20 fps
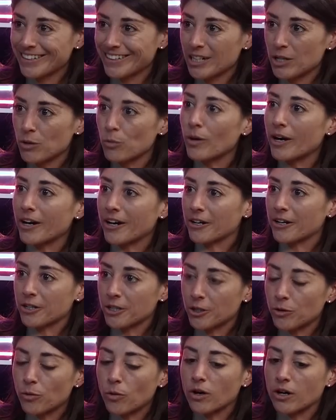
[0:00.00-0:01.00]
where
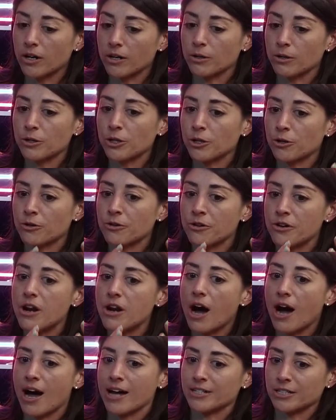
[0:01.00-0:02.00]
you're you're
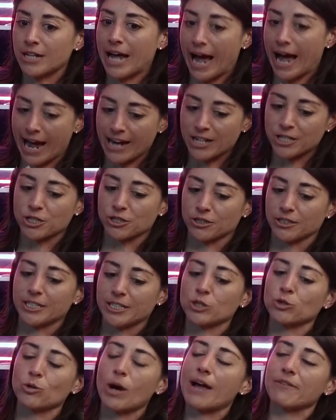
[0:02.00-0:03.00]
not actually
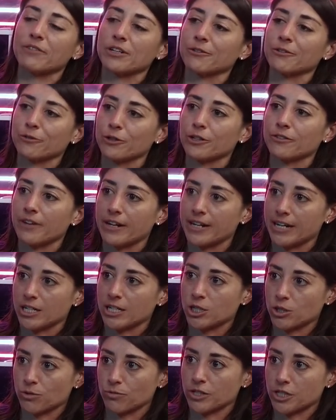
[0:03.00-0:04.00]
driving for a
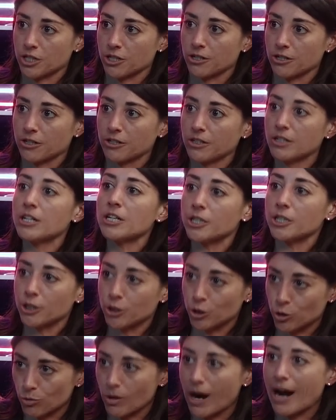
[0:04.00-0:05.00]
financial return you're
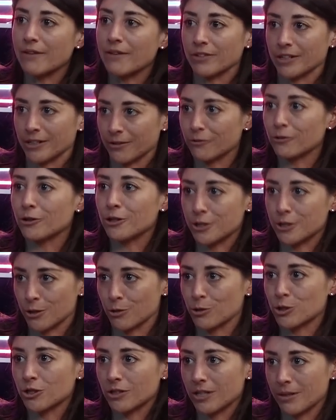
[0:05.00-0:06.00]
driving for a
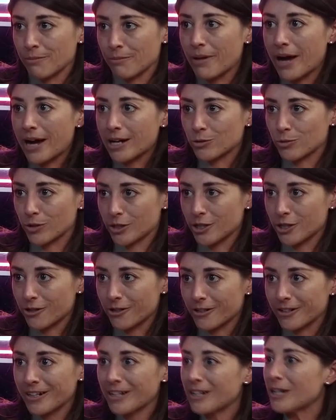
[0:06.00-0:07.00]
social impact
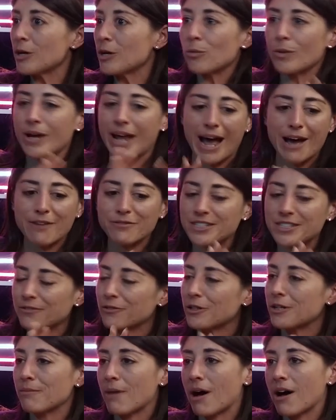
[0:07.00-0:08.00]
return we have
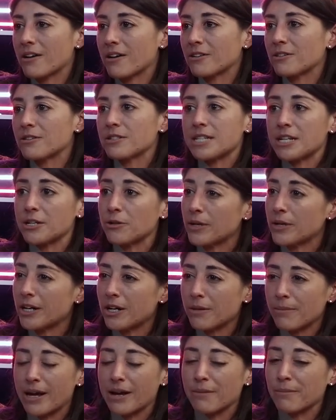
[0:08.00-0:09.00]
different models and you hear
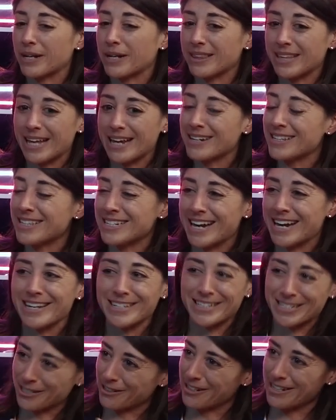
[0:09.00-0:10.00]
about it, but at the end of the day, it
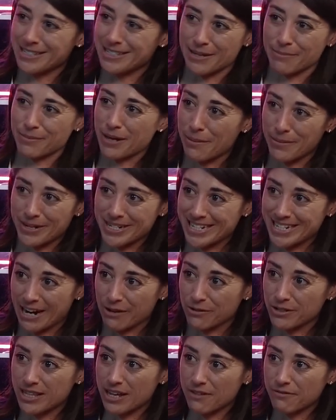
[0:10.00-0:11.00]
still ends up coming
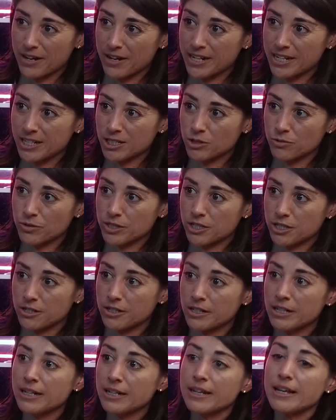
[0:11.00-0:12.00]
down to that financial
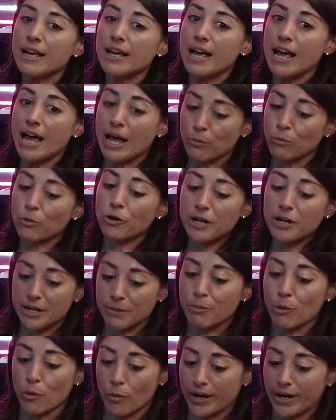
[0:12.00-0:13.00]
return. And we're at a
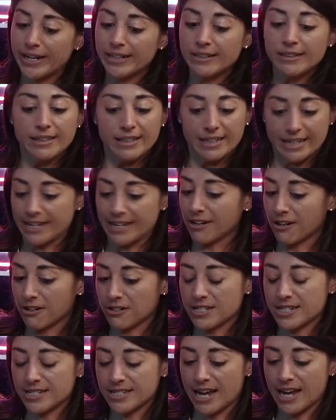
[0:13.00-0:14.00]
point in our
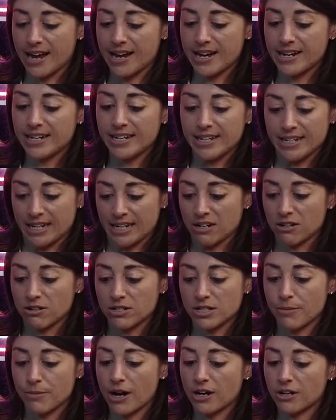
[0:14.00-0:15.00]
society and in our
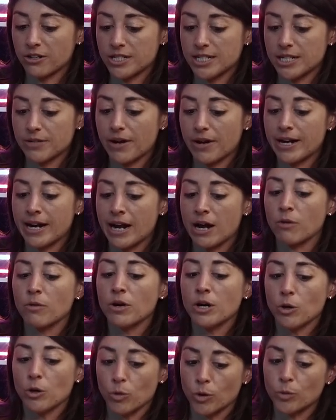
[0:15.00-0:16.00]
democracy right now
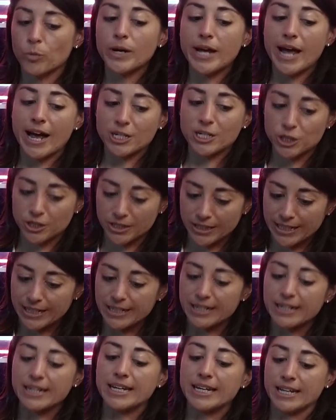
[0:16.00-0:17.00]
where we actually
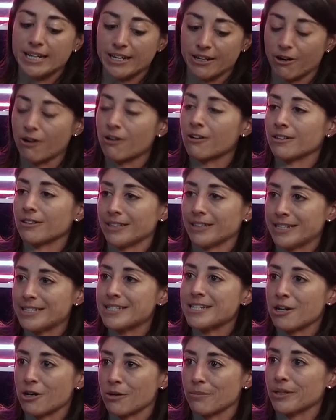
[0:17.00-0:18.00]
need our elites
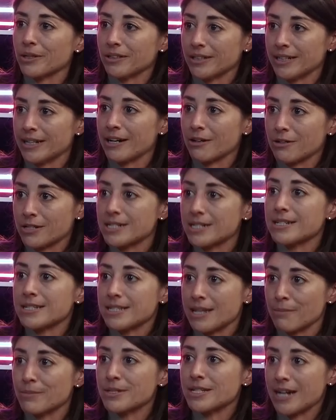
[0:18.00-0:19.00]
and our billionaires to
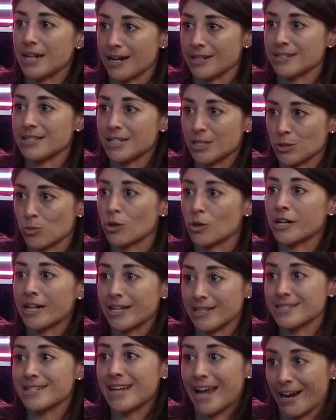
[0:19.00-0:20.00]
subsidize this work
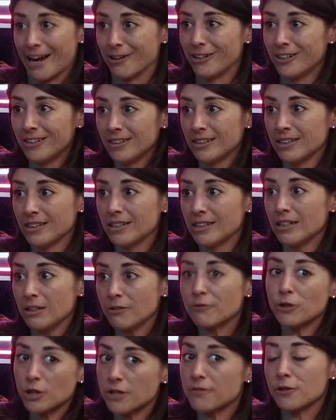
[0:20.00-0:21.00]
at scale
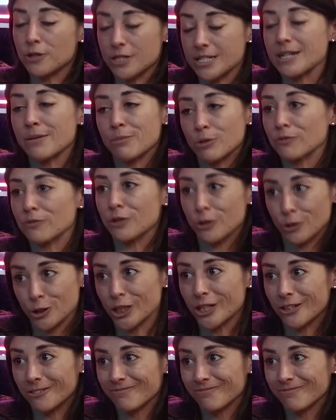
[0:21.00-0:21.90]
for the foreseeable future.